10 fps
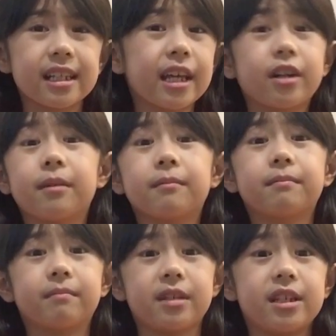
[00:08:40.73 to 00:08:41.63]
He
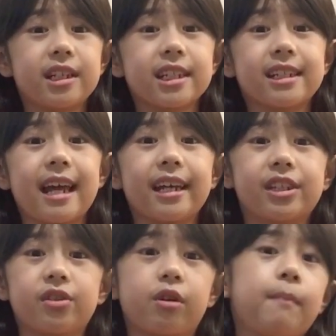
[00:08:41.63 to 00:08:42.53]
just
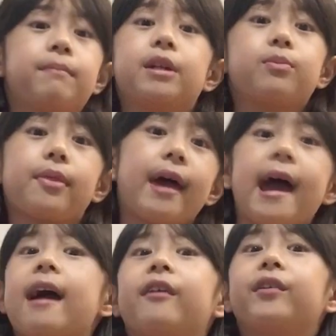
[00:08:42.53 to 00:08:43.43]
likes to compete
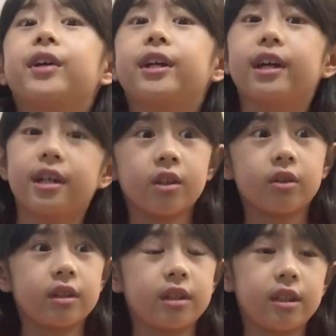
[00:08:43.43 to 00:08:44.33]
with Harry,
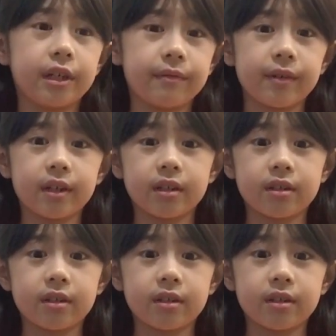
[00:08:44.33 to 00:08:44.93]
and he